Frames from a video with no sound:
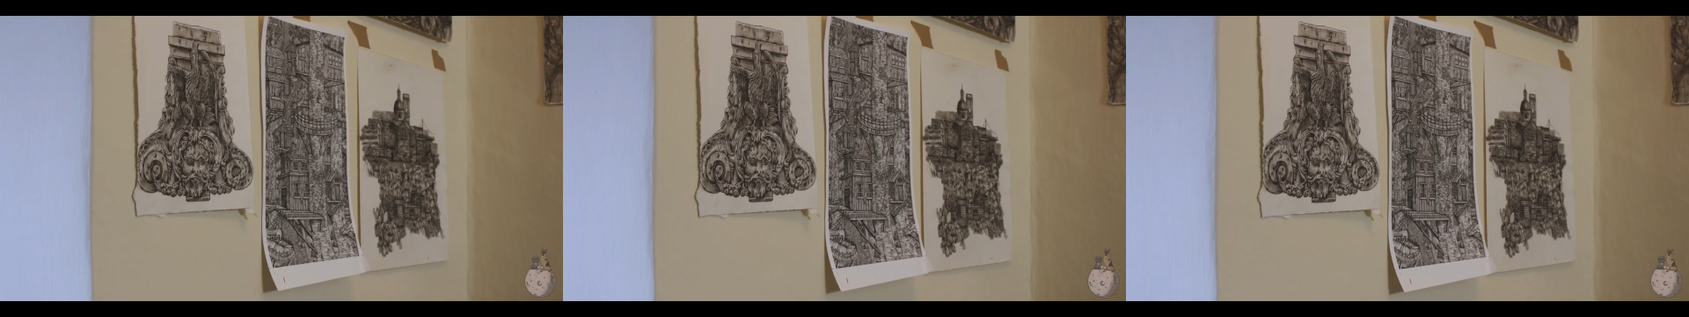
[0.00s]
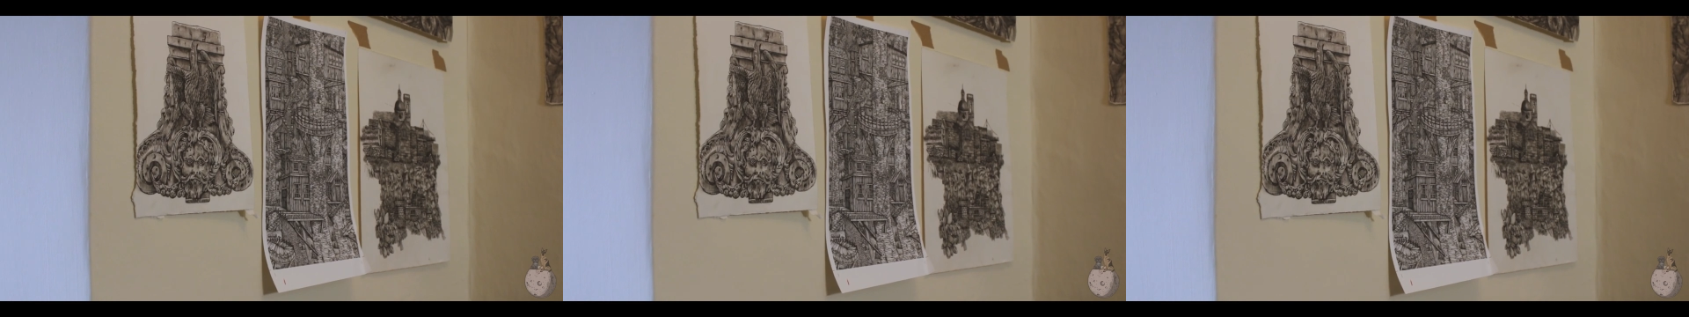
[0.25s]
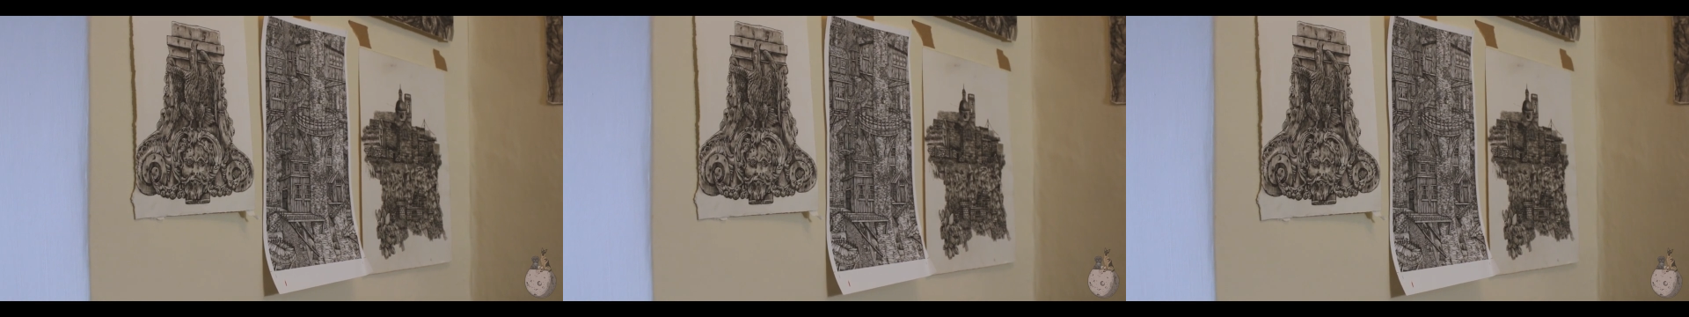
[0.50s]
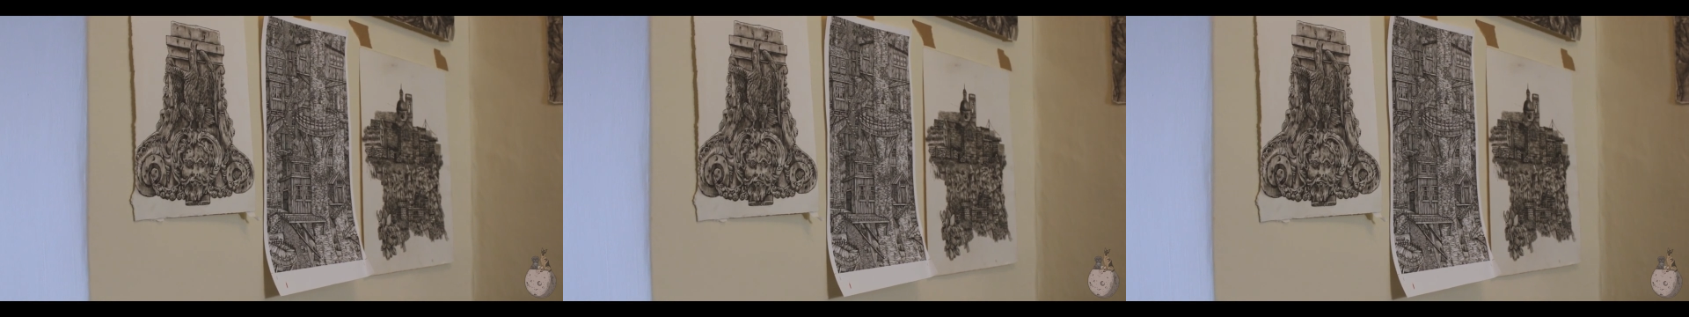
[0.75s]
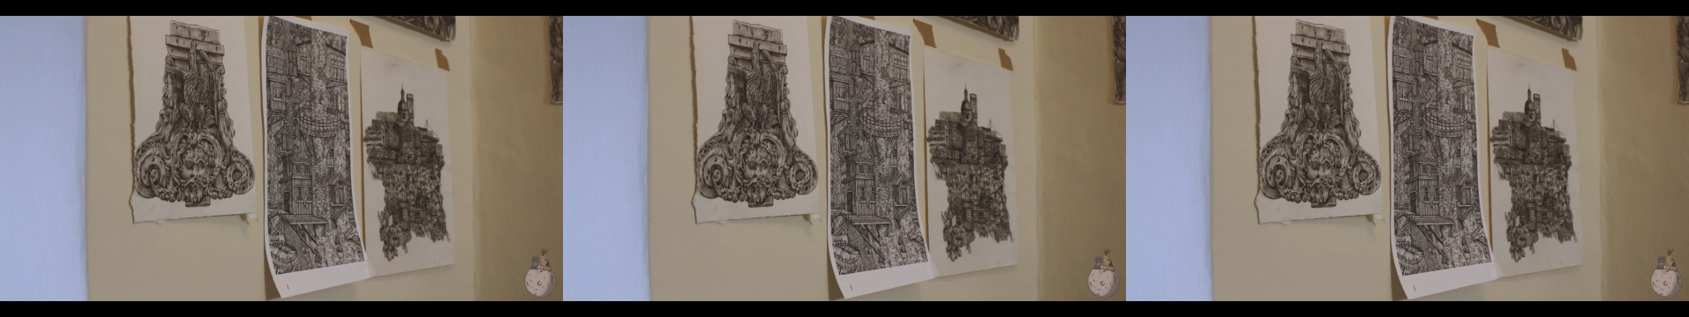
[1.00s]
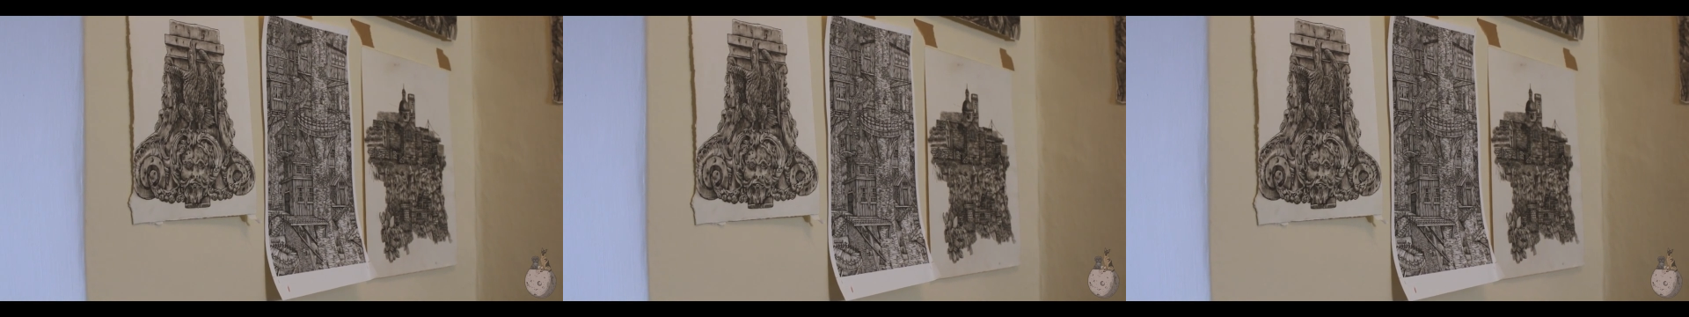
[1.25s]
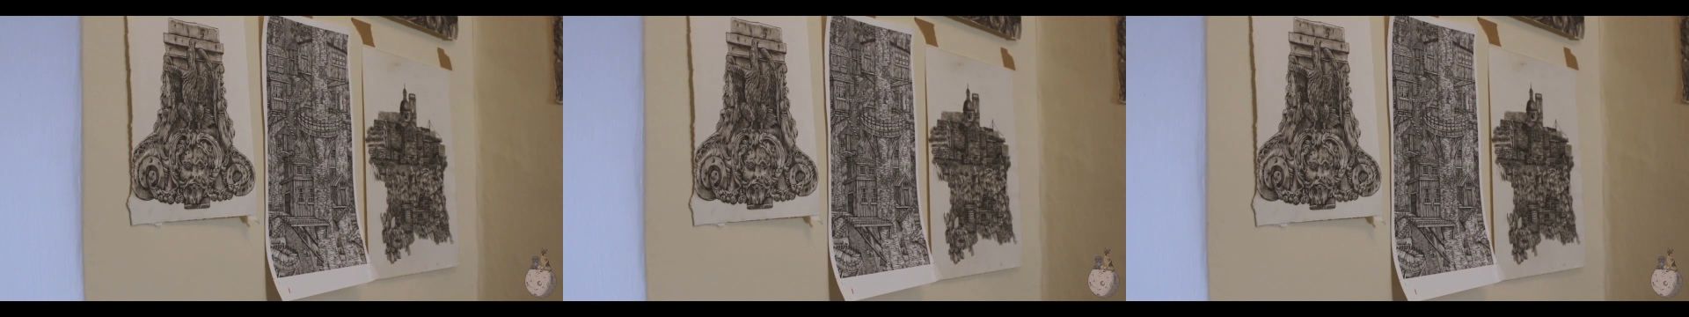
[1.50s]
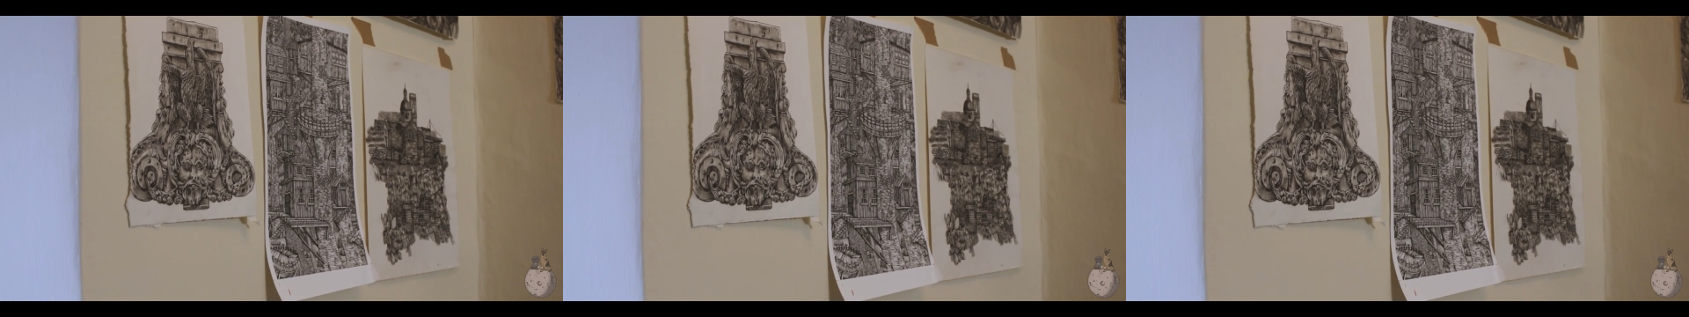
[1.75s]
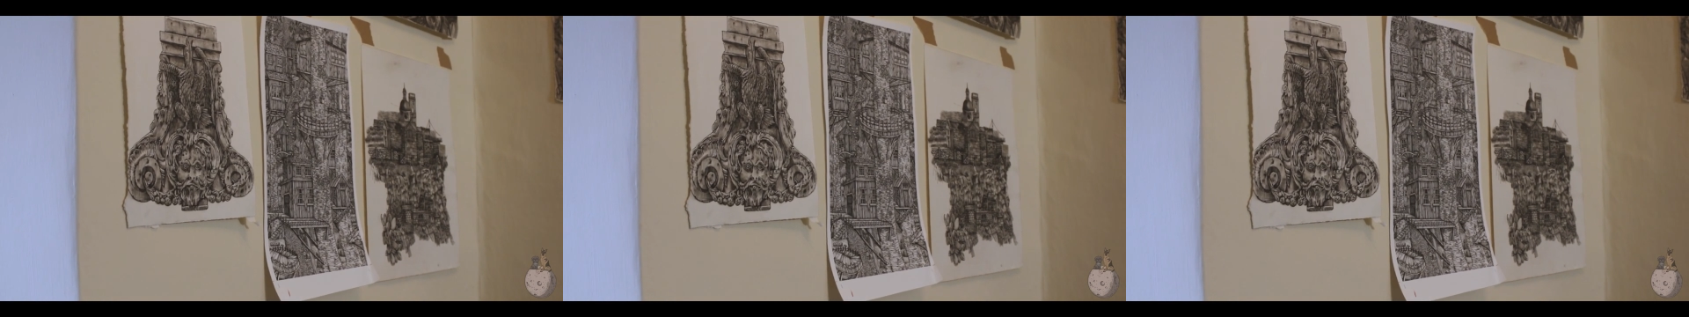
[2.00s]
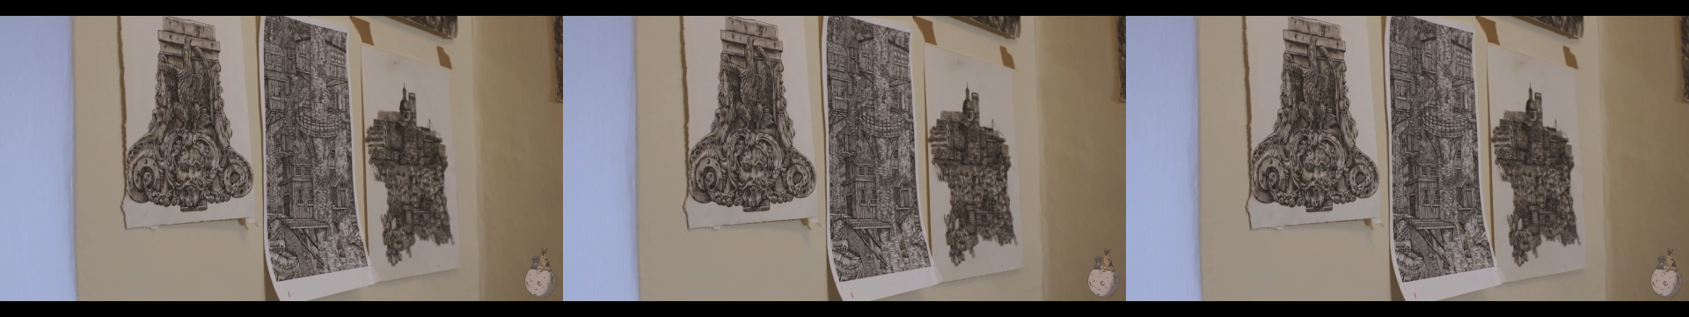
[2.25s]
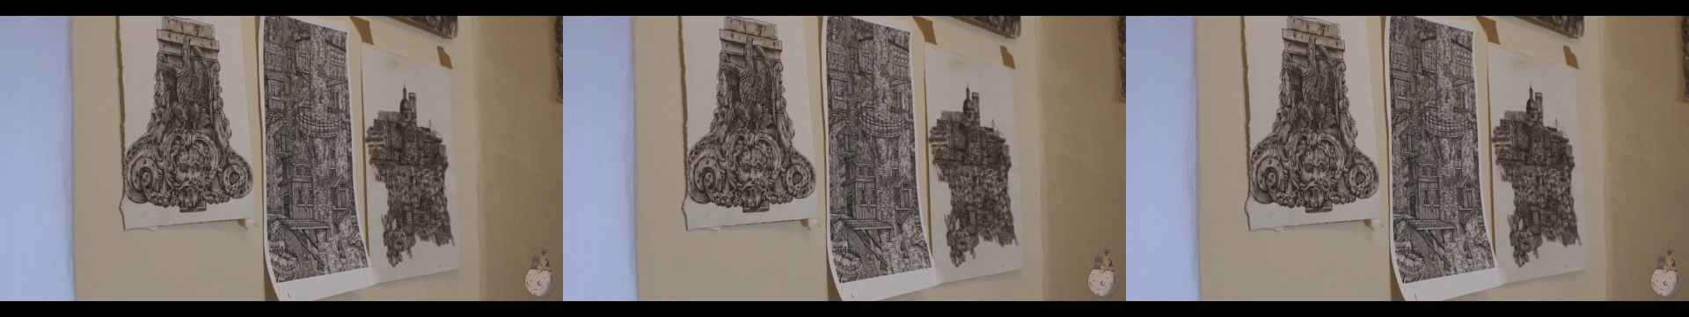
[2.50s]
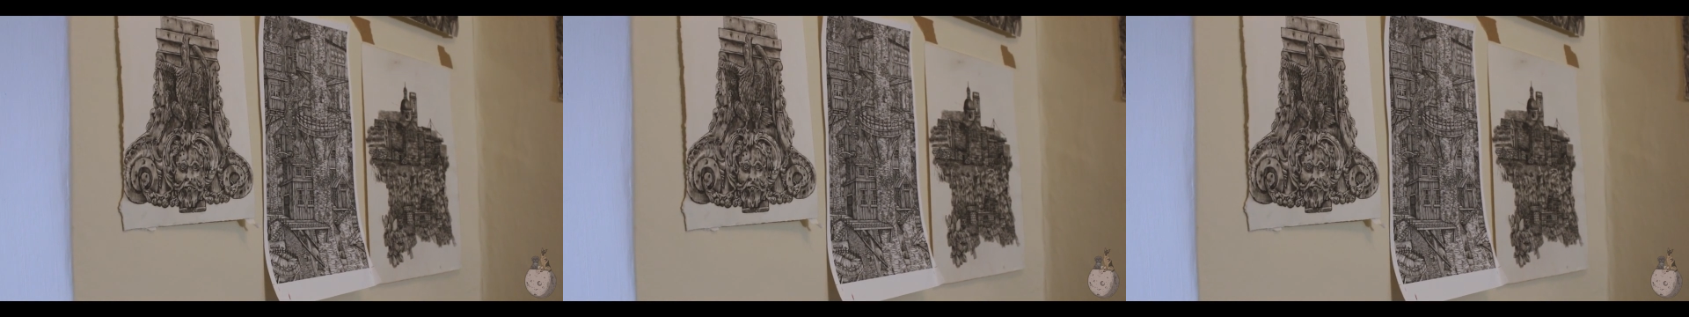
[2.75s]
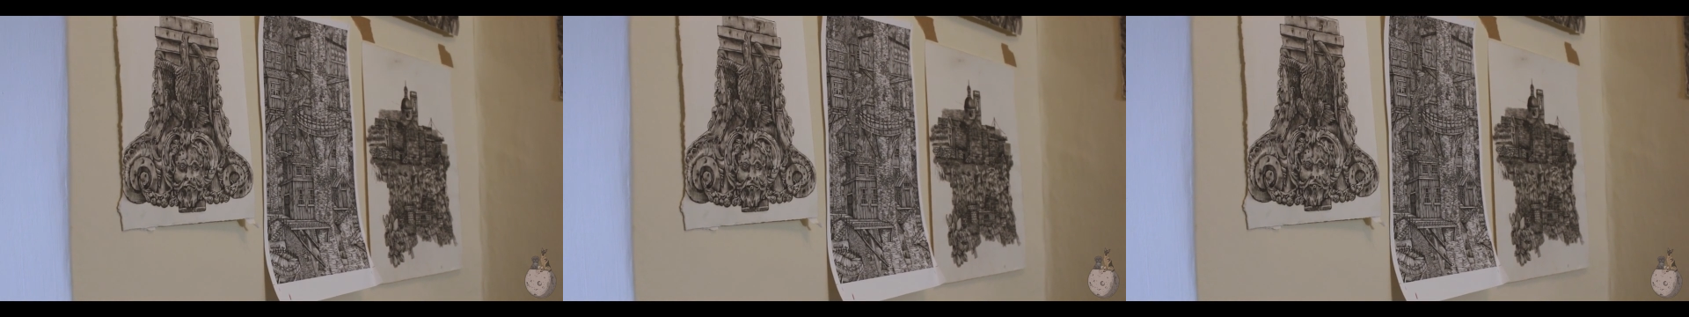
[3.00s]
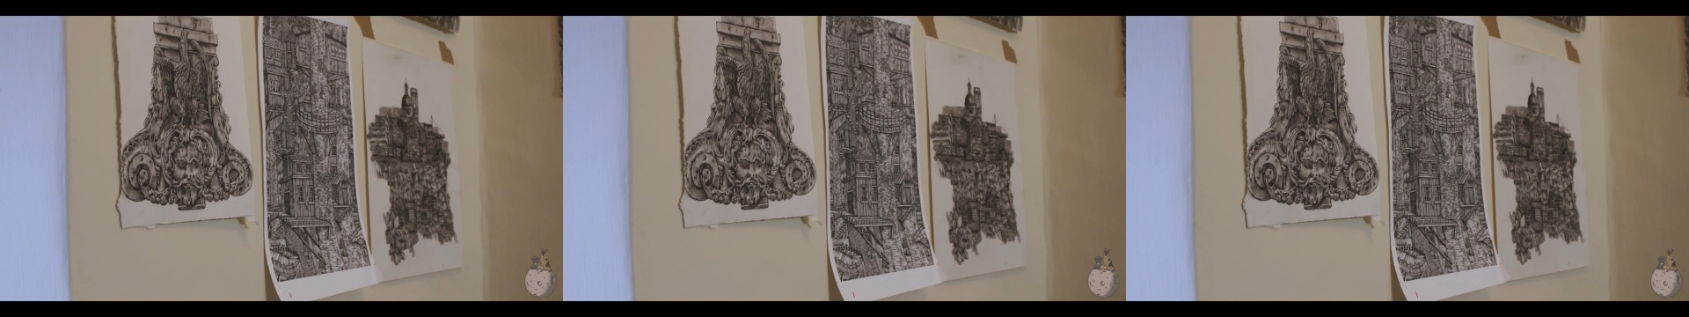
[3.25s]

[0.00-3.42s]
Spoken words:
No face is visible, so there are no lips to read.